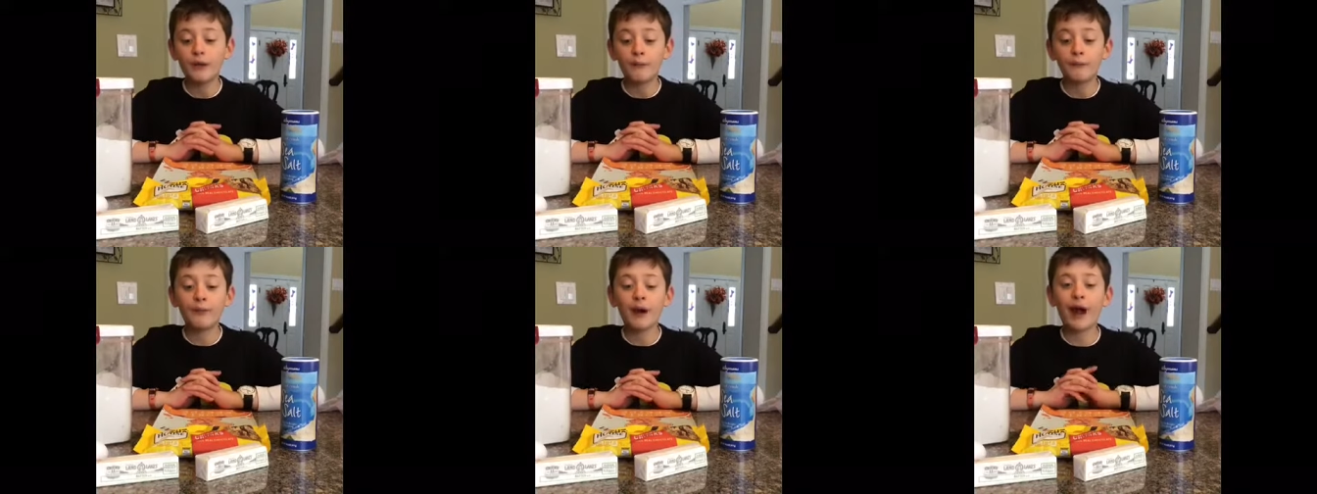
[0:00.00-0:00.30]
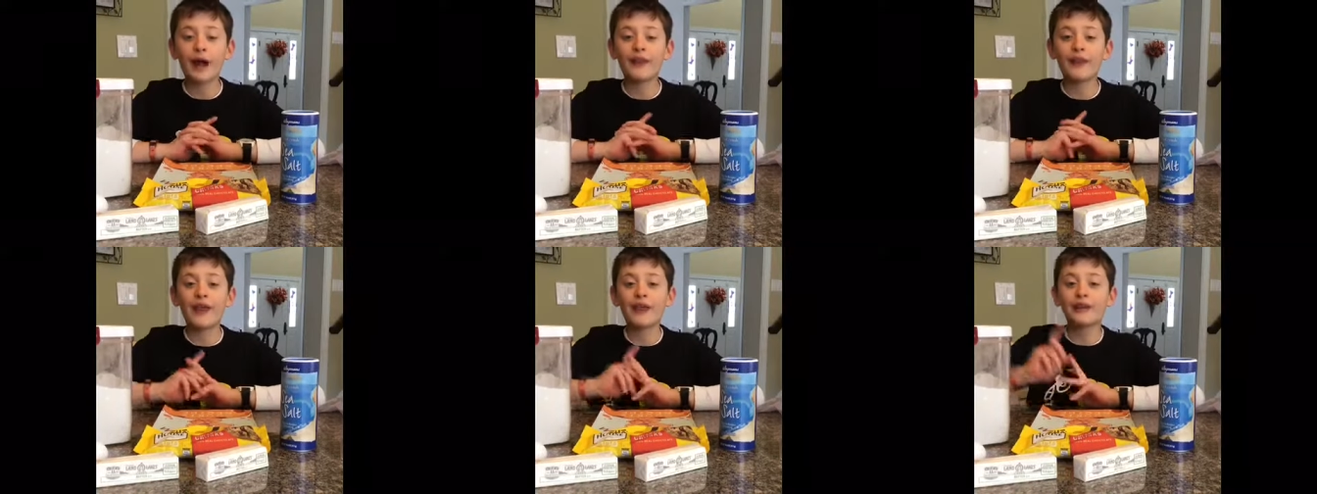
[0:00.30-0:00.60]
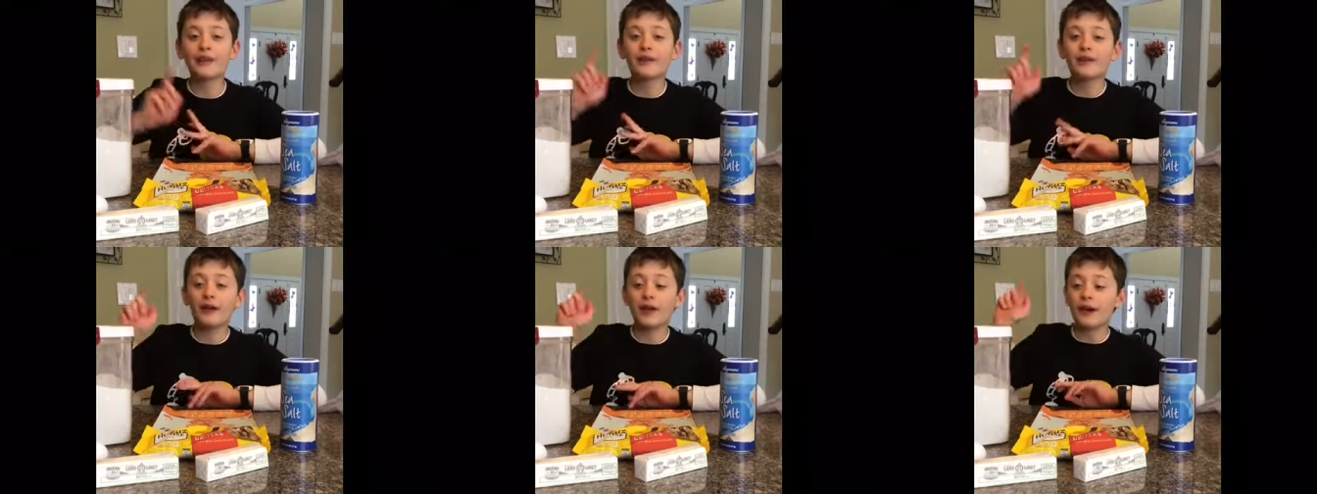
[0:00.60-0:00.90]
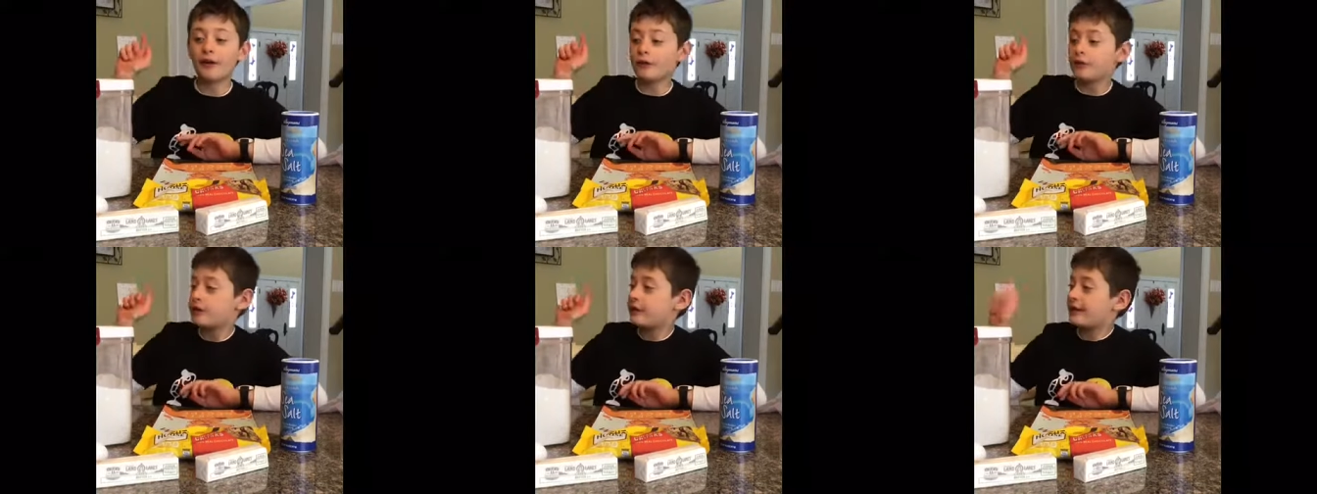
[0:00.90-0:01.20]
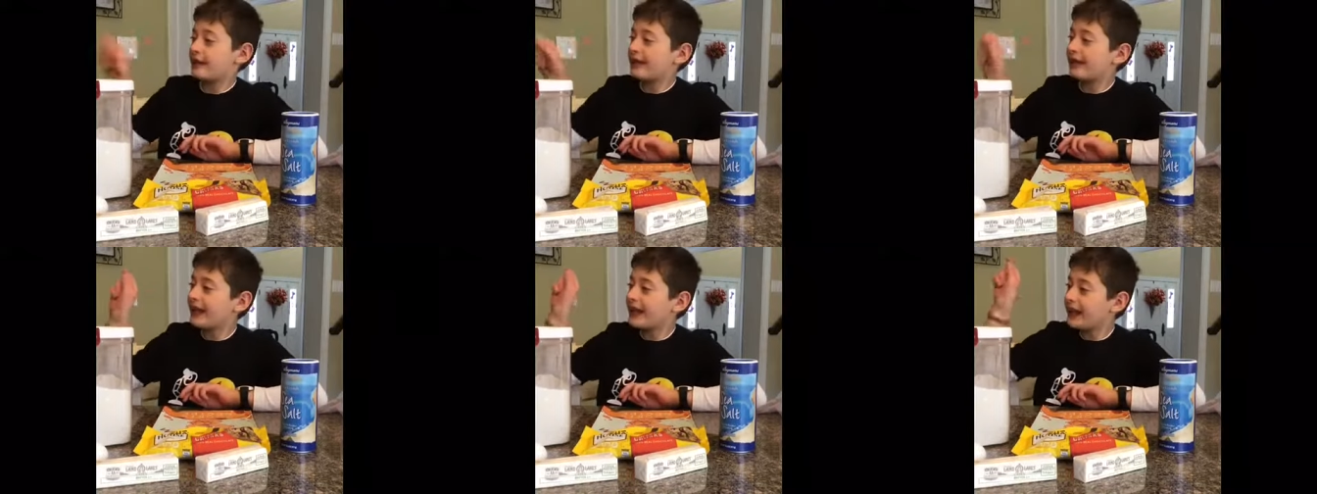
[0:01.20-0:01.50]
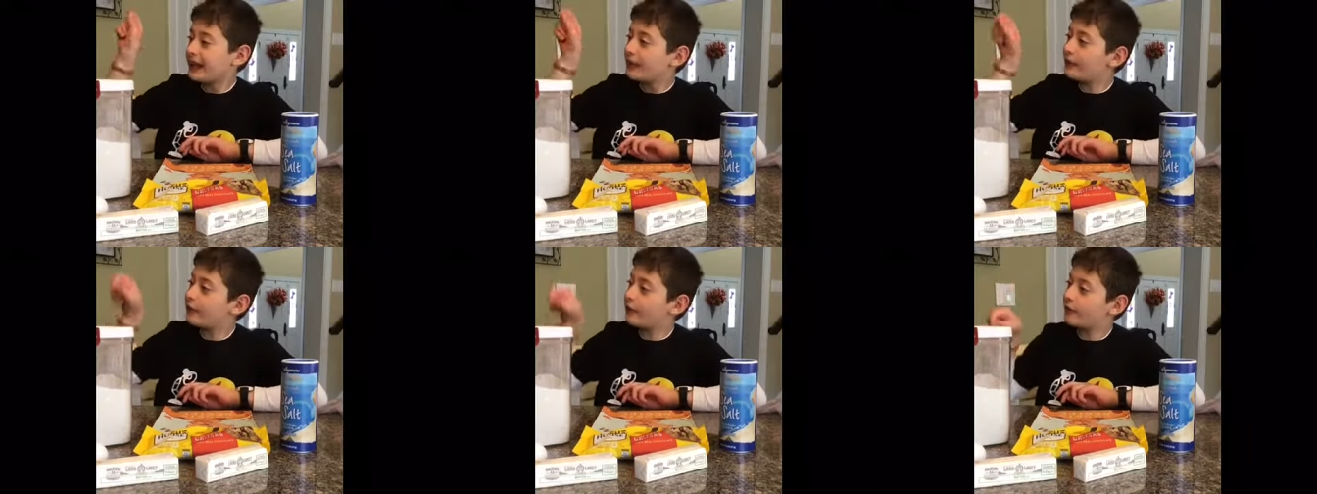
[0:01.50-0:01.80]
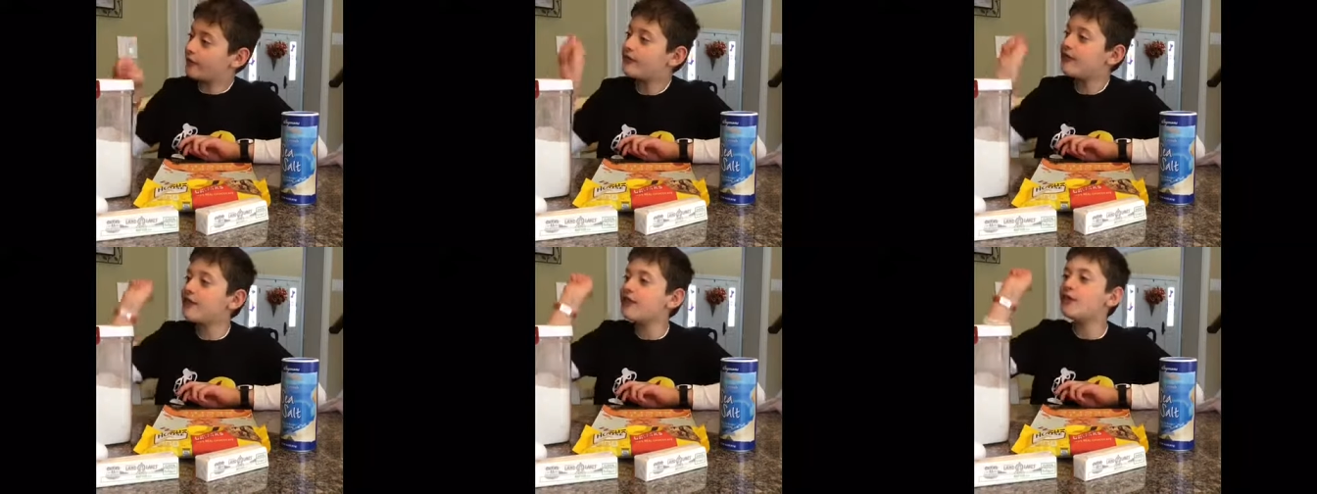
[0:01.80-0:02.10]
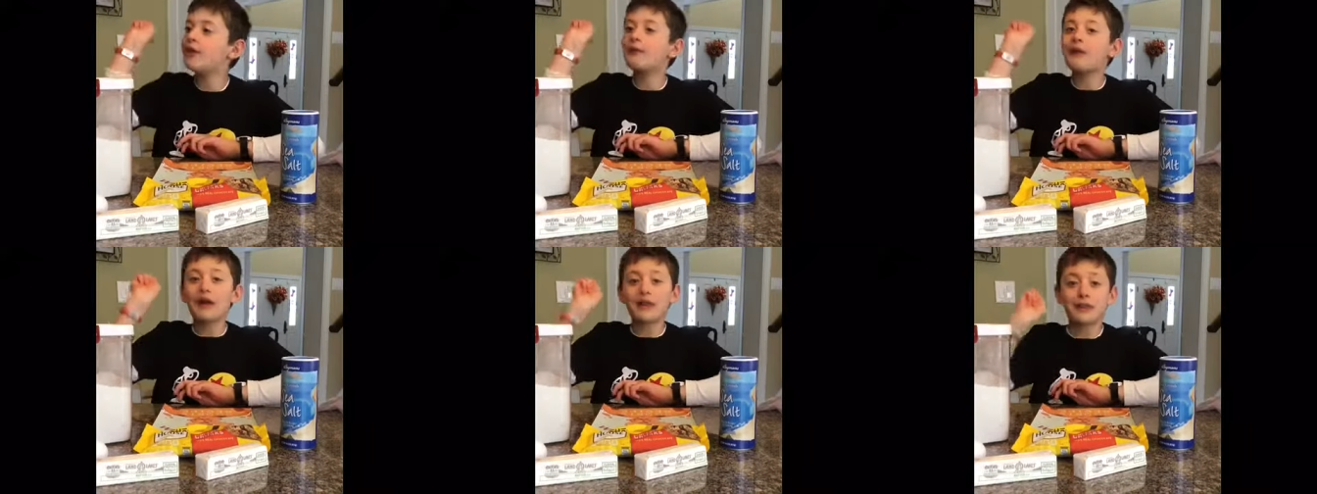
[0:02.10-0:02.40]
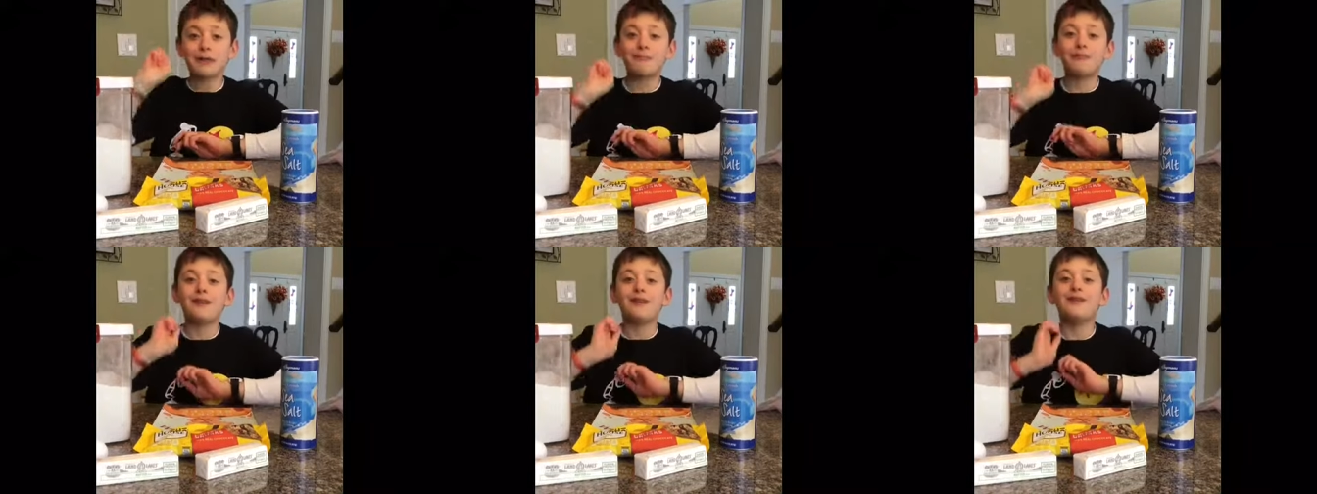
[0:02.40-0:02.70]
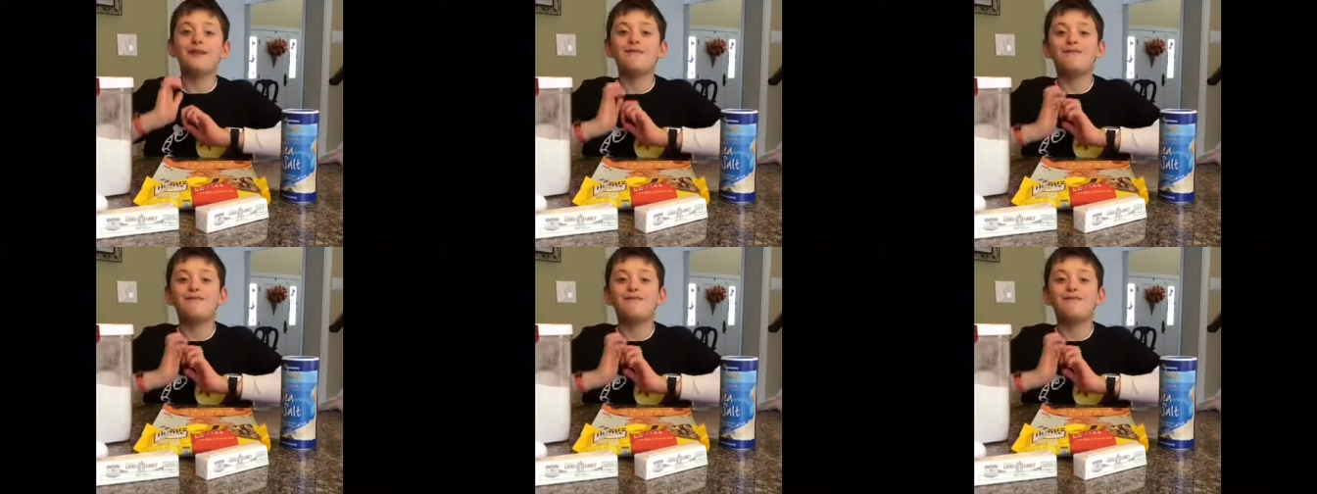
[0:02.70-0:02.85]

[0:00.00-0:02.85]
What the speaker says: By that little arrow, just click in, you'll see the recipe.